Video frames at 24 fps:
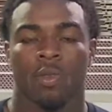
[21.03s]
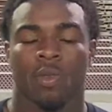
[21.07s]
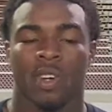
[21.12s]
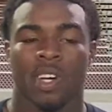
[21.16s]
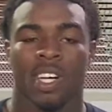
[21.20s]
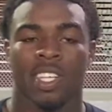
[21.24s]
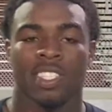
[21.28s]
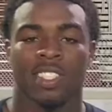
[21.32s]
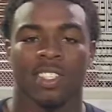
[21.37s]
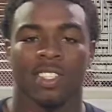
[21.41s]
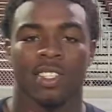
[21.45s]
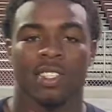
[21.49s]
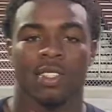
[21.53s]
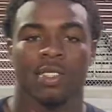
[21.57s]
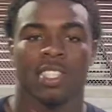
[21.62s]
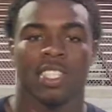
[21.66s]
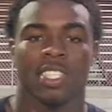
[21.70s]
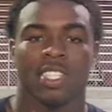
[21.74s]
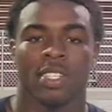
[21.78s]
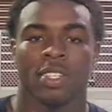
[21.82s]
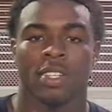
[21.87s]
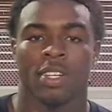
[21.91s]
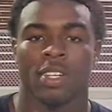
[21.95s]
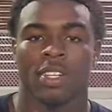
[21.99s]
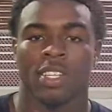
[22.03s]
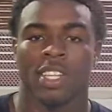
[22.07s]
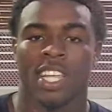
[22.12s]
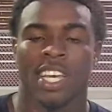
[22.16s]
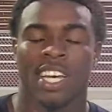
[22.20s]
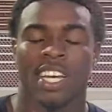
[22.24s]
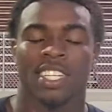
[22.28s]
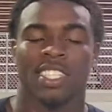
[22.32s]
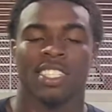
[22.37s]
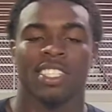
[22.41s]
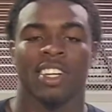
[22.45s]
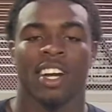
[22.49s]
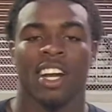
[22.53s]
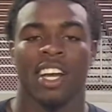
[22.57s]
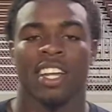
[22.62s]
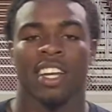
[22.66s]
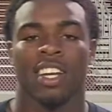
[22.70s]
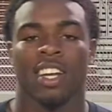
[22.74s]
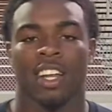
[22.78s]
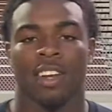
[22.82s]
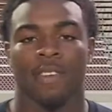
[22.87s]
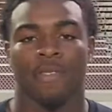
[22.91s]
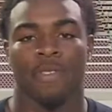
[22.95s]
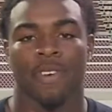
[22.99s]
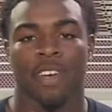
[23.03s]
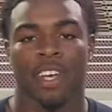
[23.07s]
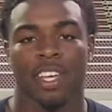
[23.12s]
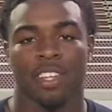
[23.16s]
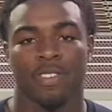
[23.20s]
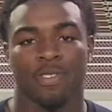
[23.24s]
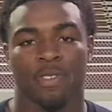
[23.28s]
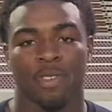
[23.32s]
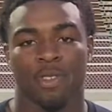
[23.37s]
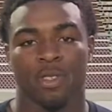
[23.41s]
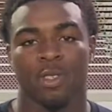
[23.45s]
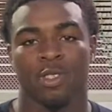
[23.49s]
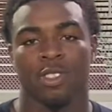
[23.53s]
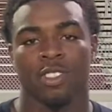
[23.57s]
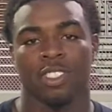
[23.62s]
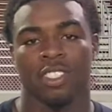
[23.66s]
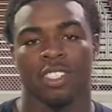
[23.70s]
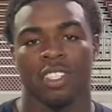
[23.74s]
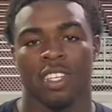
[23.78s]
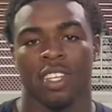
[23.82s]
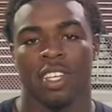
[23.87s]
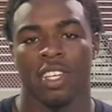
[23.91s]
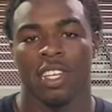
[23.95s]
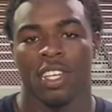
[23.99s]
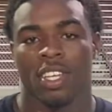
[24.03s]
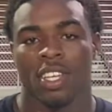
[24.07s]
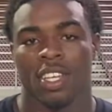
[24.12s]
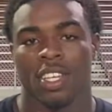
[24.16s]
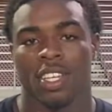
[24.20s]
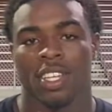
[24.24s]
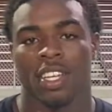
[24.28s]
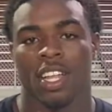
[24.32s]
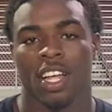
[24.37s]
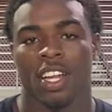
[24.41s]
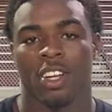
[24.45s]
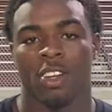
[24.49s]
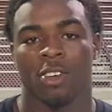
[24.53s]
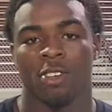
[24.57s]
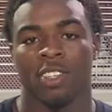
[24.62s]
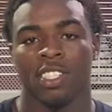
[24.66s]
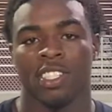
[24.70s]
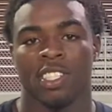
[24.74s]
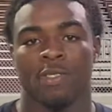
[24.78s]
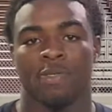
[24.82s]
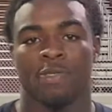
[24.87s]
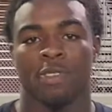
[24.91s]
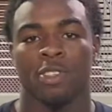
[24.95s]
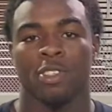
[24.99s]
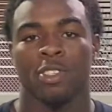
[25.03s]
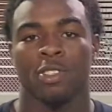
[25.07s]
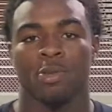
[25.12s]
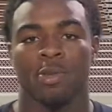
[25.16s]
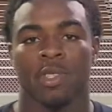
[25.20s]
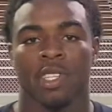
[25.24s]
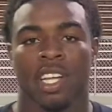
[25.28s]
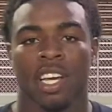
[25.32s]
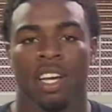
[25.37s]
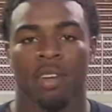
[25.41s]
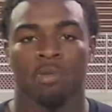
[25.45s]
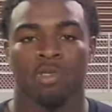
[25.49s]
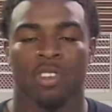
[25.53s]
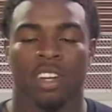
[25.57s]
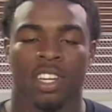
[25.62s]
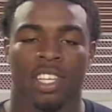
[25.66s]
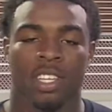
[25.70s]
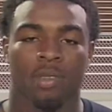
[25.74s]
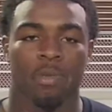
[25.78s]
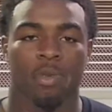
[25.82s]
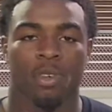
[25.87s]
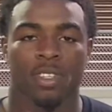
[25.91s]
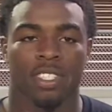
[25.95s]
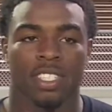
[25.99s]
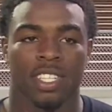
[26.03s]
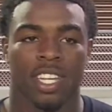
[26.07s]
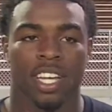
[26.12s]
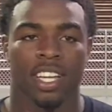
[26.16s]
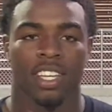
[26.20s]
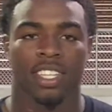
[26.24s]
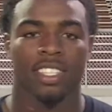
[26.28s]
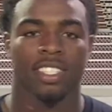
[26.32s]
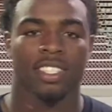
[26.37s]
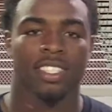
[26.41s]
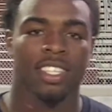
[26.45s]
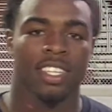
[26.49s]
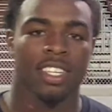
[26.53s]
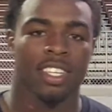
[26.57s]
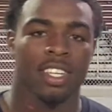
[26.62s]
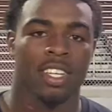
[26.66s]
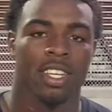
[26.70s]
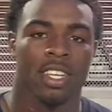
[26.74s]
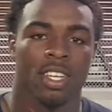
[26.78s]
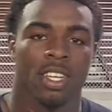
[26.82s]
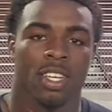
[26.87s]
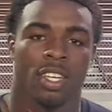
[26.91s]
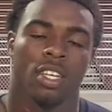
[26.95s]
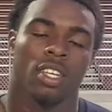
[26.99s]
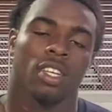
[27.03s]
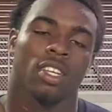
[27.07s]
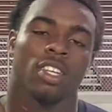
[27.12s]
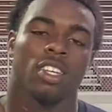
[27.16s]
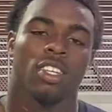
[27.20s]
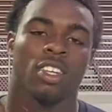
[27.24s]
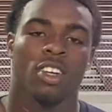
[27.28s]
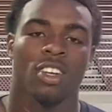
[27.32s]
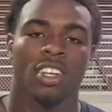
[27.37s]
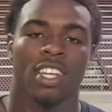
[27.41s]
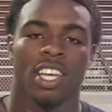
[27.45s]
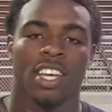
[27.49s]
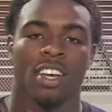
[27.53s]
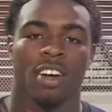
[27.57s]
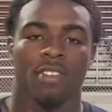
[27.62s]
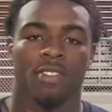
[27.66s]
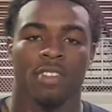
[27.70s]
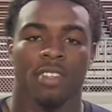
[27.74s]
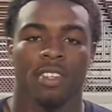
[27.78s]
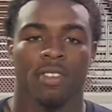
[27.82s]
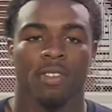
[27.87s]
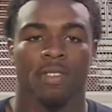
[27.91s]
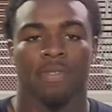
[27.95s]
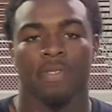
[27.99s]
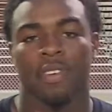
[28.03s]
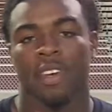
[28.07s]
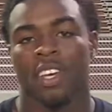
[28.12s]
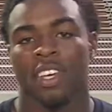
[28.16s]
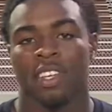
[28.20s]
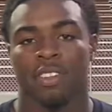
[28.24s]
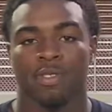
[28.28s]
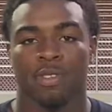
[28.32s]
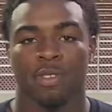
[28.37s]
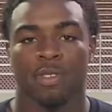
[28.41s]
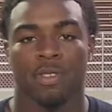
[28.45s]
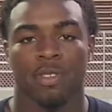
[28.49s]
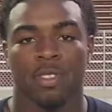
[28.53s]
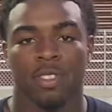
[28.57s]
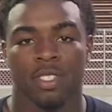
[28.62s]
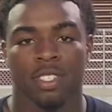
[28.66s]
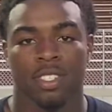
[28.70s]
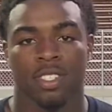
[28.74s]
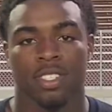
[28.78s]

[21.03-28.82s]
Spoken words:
Well, because last year I ate a lot of fast foods and a lot of greasy foods, but now I'm trying to eat more salads and, you know, lay off the fast foods.